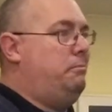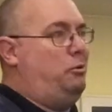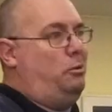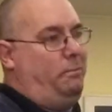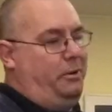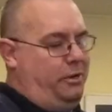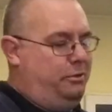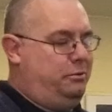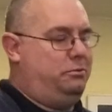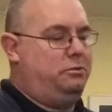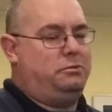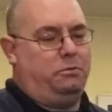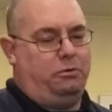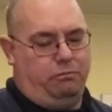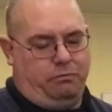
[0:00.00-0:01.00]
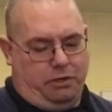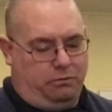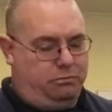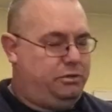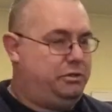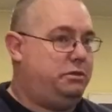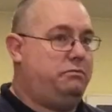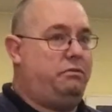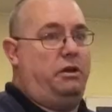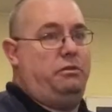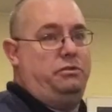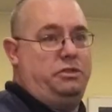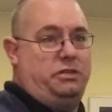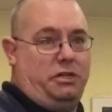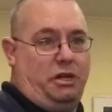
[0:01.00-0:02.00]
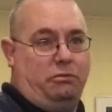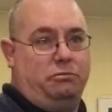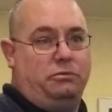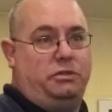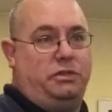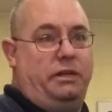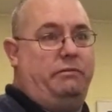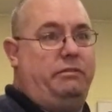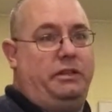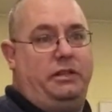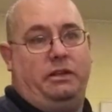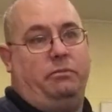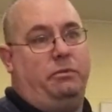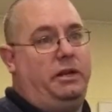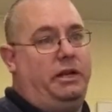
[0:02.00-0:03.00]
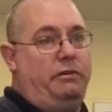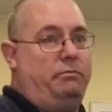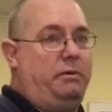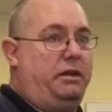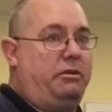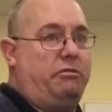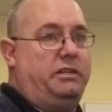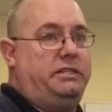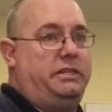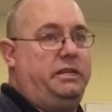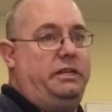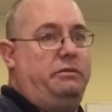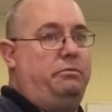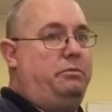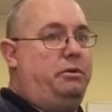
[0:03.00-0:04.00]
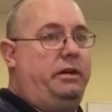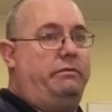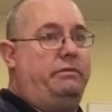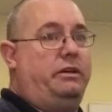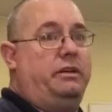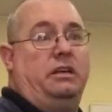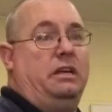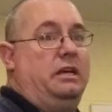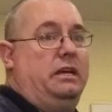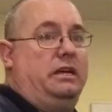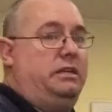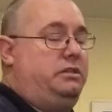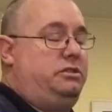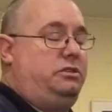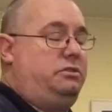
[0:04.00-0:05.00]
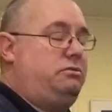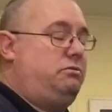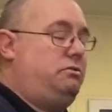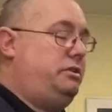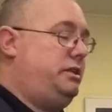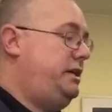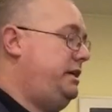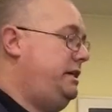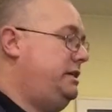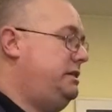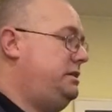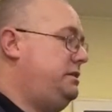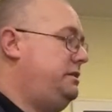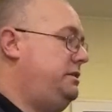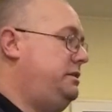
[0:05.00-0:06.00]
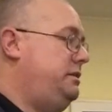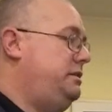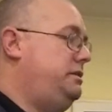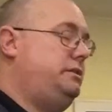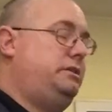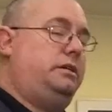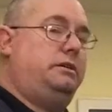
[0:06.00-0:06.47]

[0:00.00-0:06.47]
More puddles, more rolls, road salts and everything. When gritted and whatever. It's just all on that near side. So,